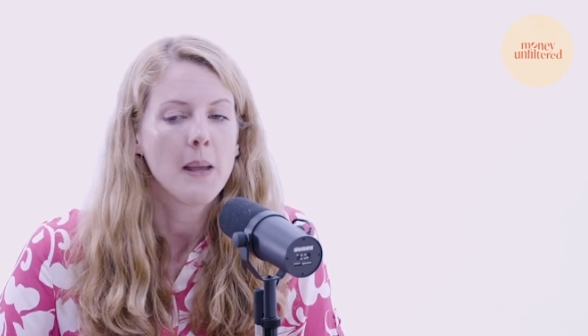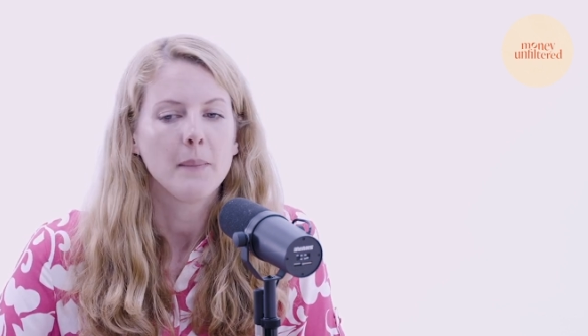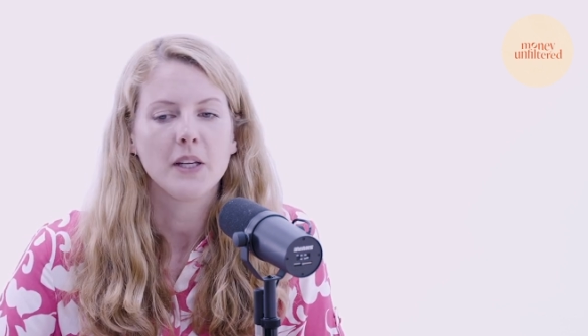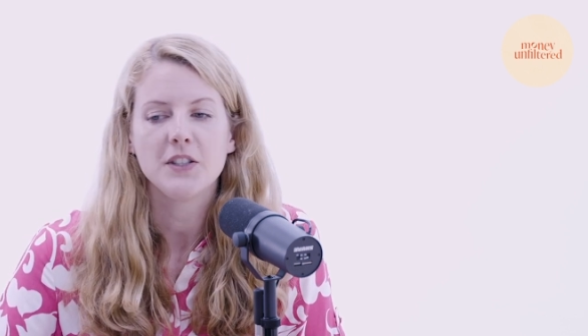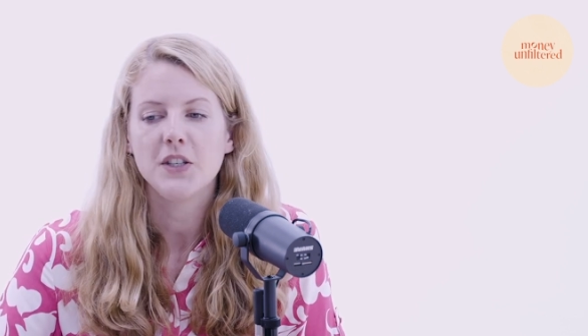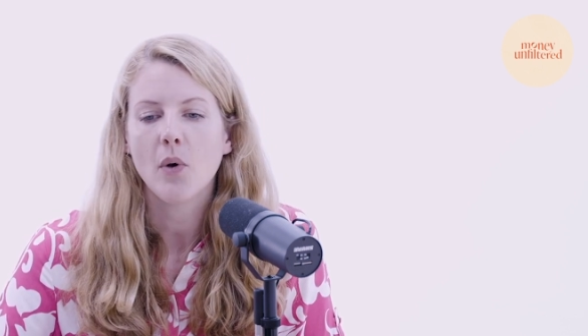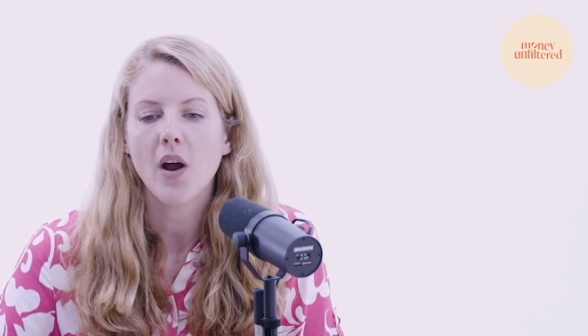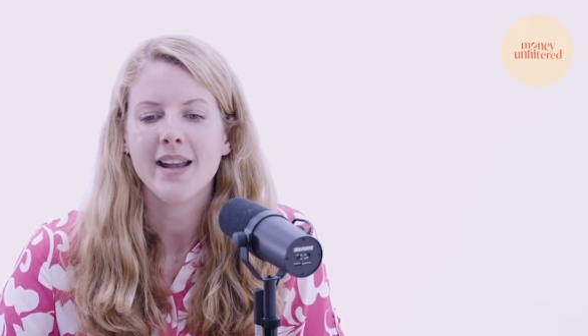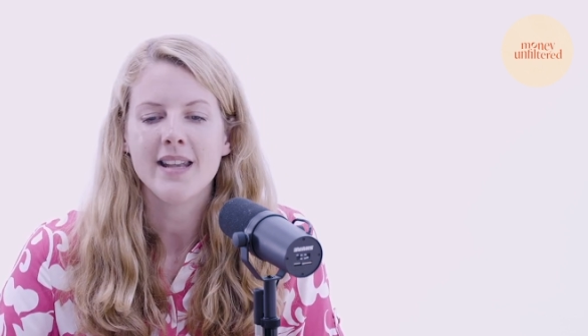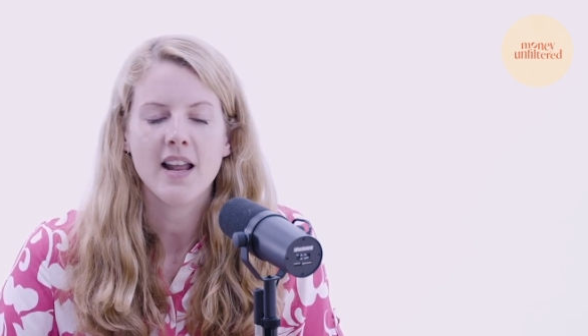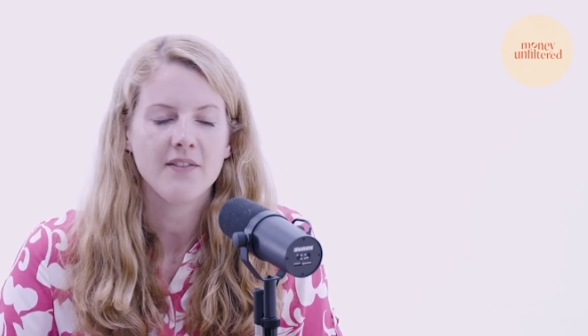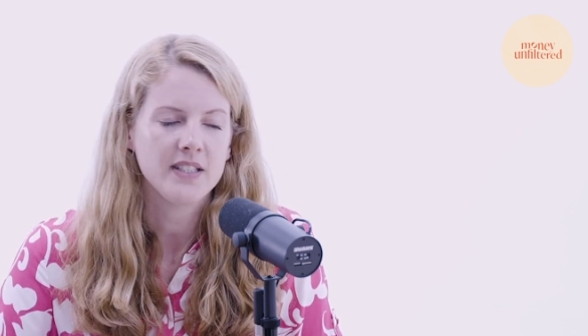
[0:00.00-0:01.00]
because you are
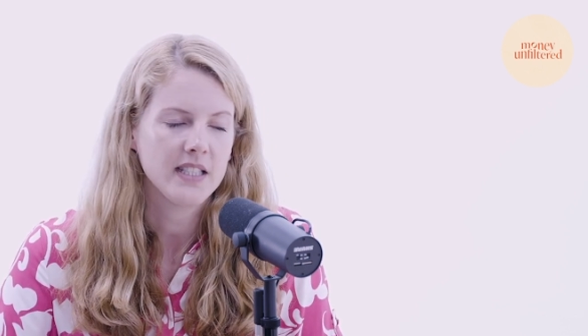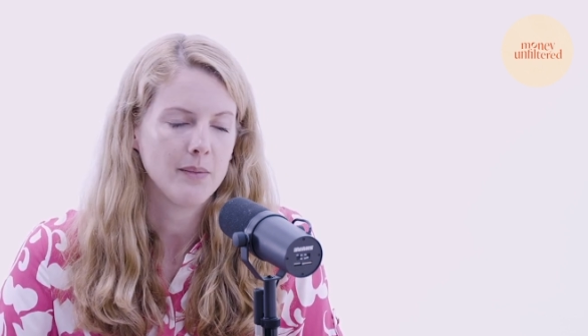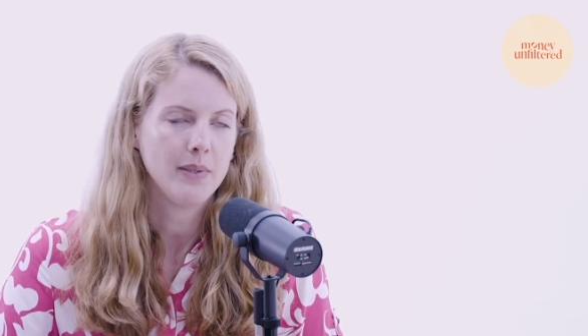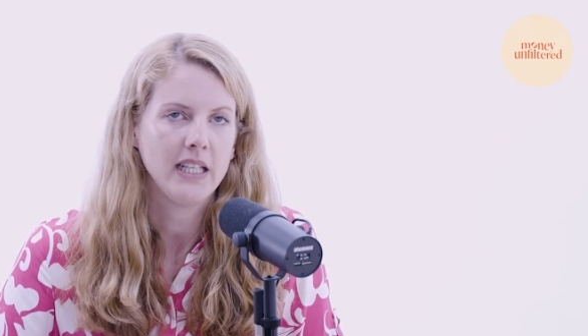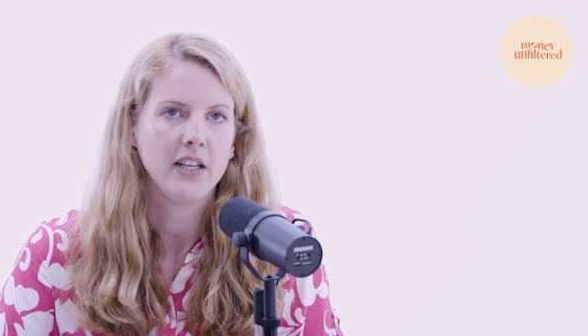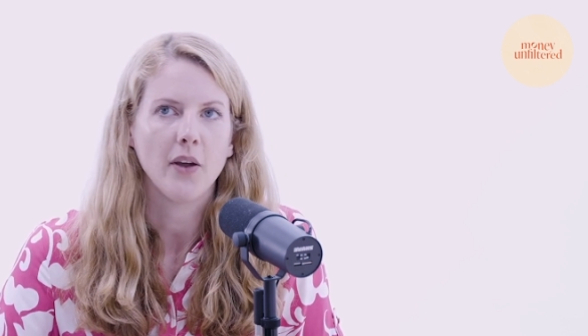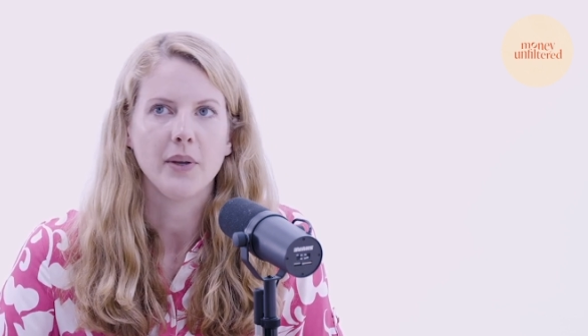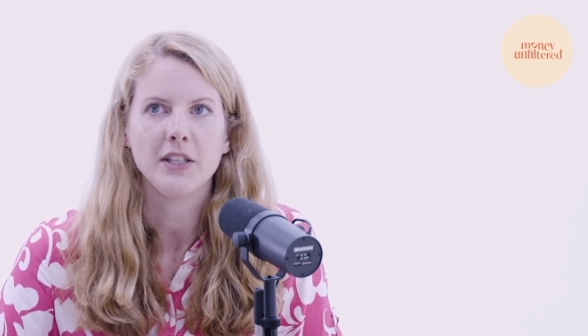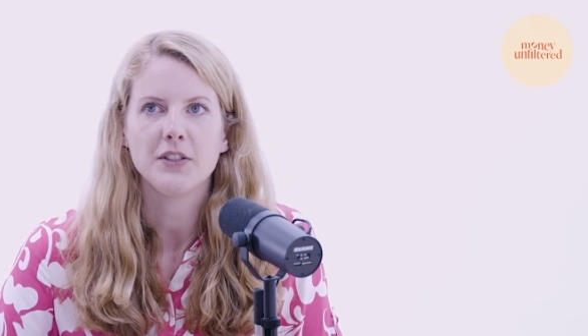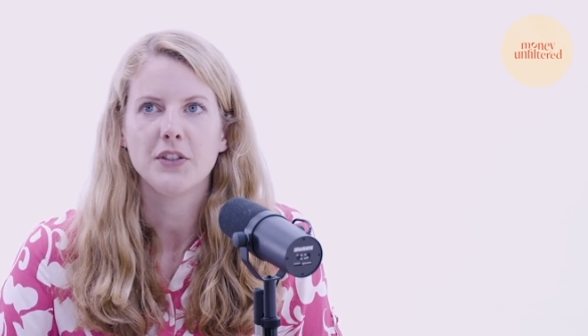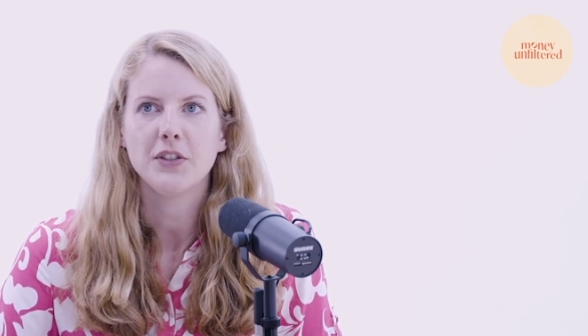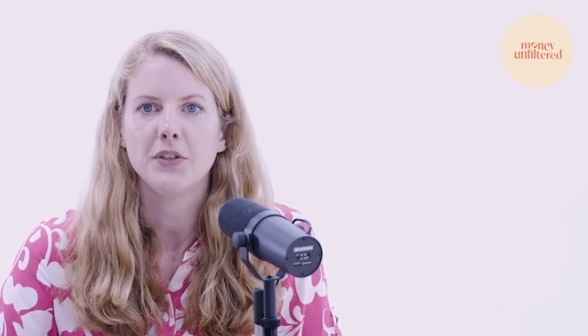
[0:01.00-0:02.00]
inevitably going
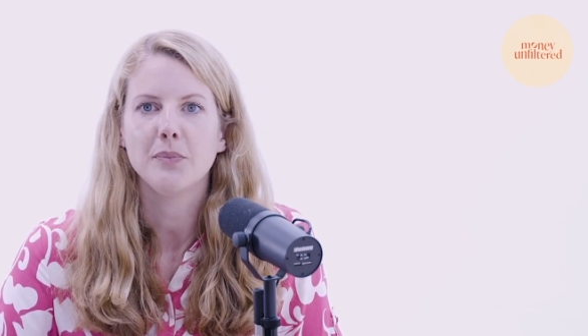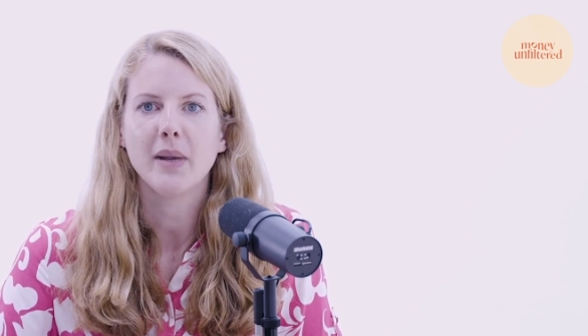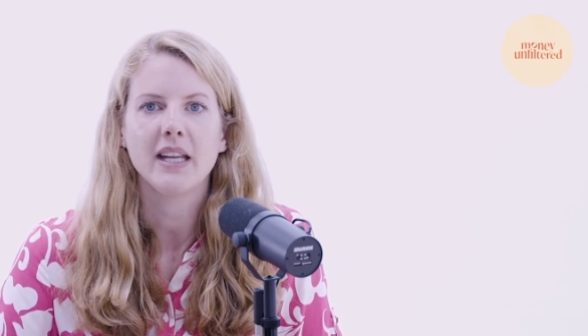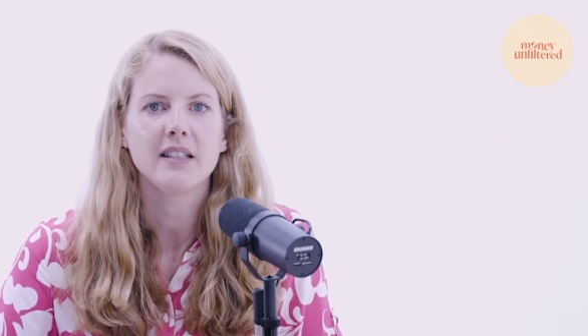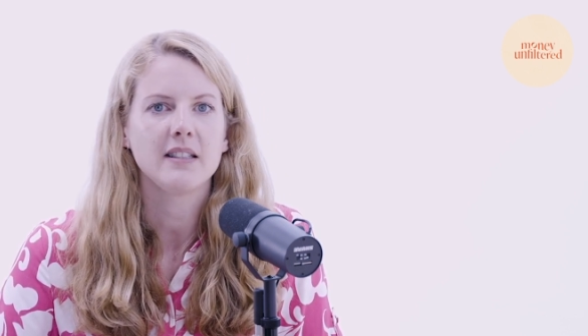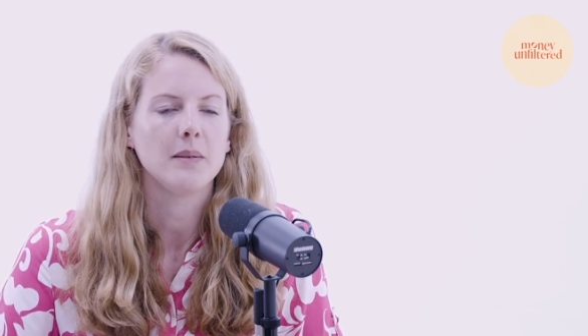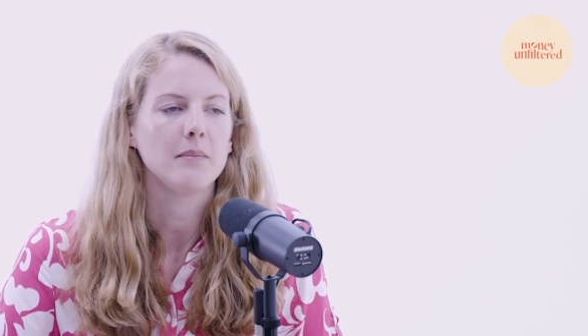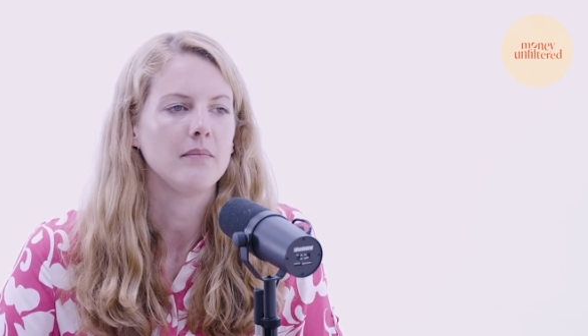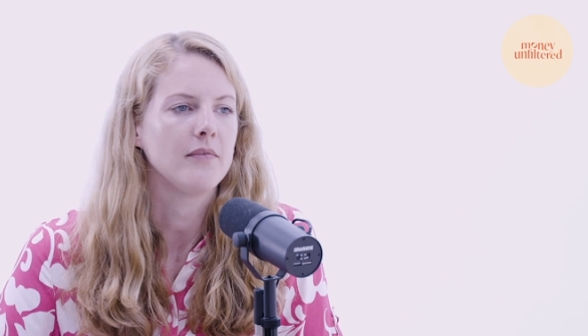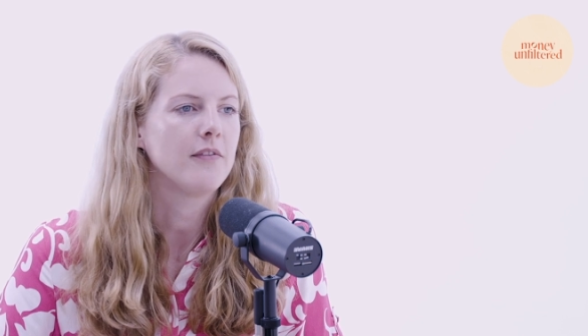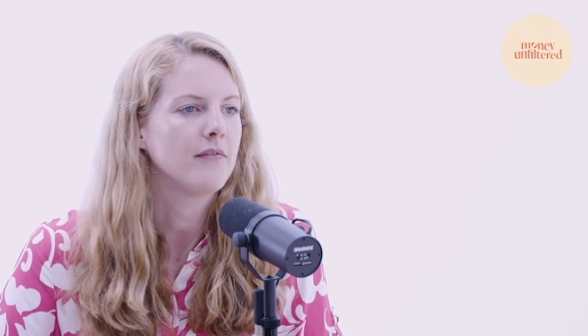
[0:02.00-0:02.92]
to make some